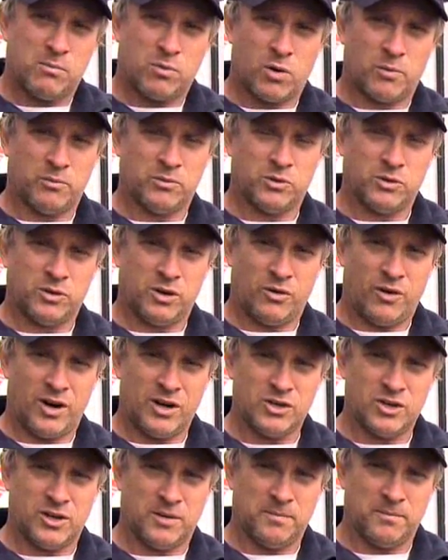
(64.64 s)
problems with your
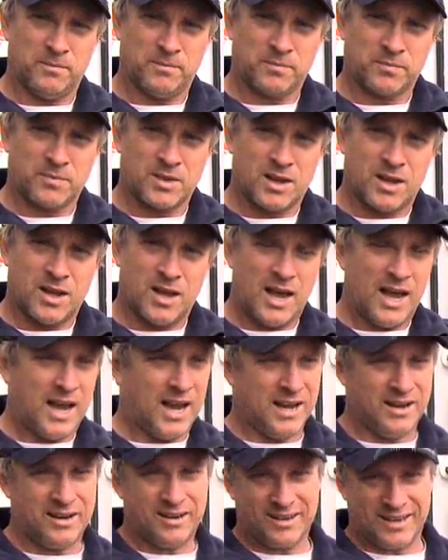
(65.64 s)
engine.
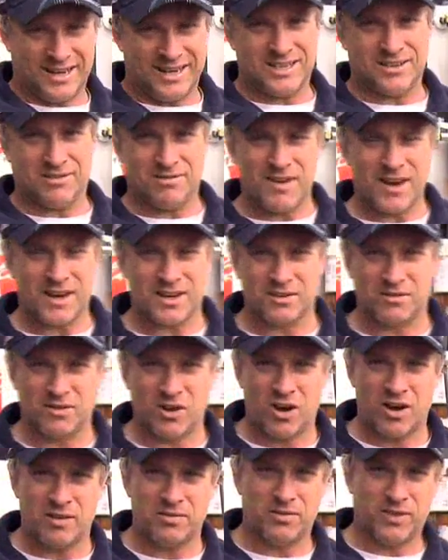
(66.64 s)
And it's a fact of
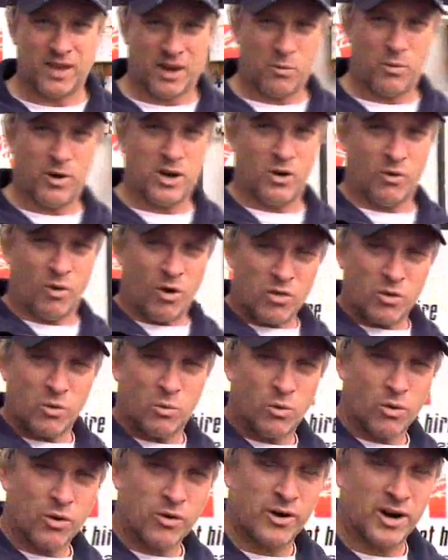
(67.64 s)
life that when you're on the
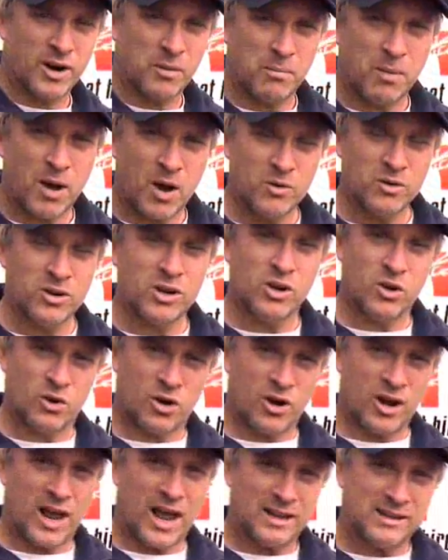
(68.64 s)
water in a boat, you're
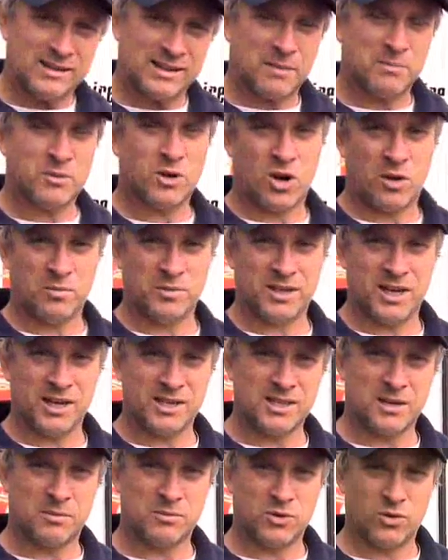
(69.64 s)
going to sometimes get
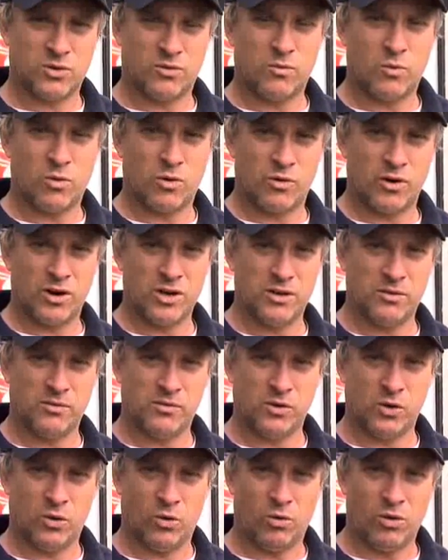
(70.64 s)
some sort of water in your
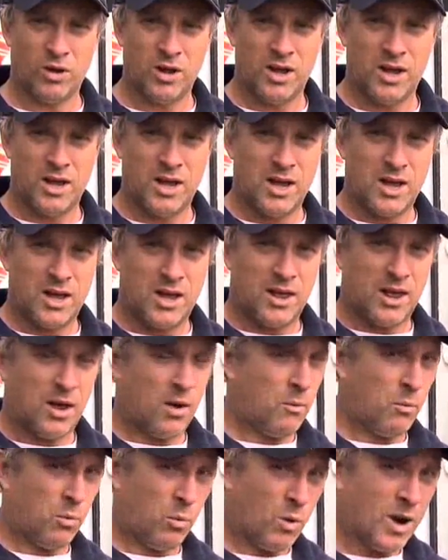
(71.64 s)
fuel.
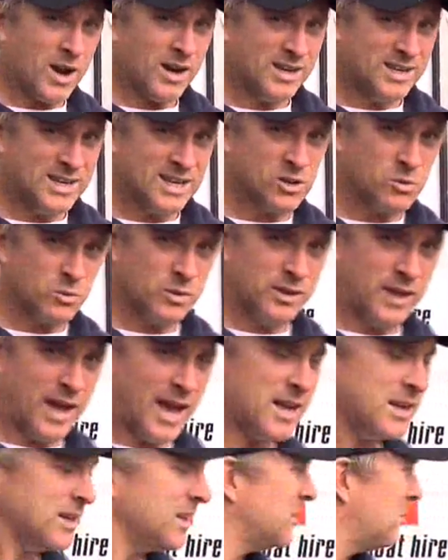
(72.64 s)
Now, the way to deal with
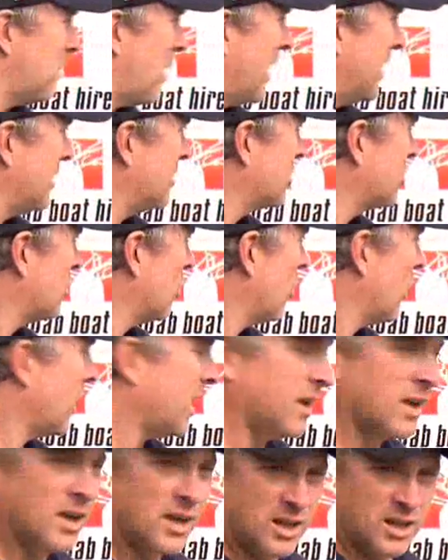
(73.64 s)
that is by
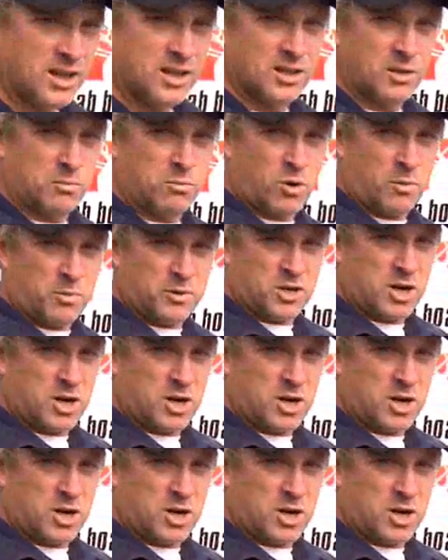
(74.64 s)
installing the proper